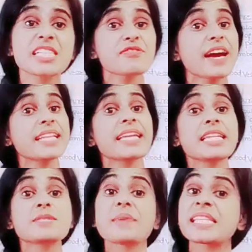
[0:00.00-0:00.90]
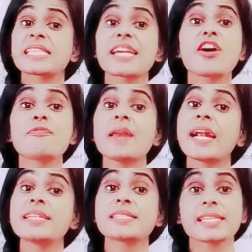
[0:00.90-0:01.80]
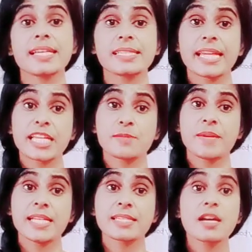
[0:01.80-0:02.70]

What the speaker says: where there is mixing of bloods takes place.